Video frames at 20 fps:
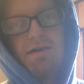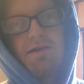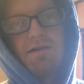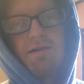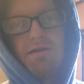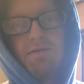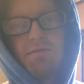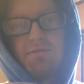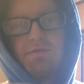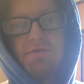
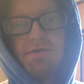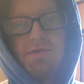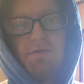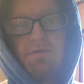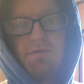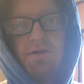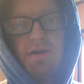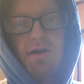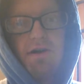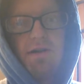am so
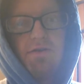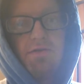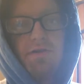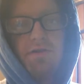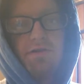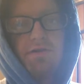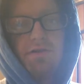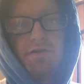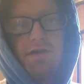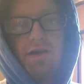
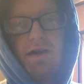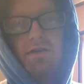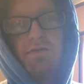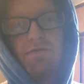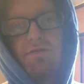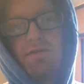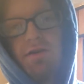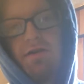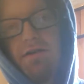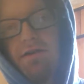tolerant to
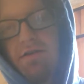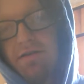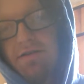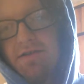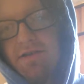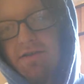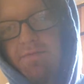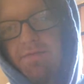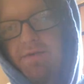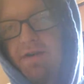caffeine, because
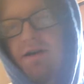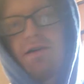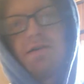I mean, I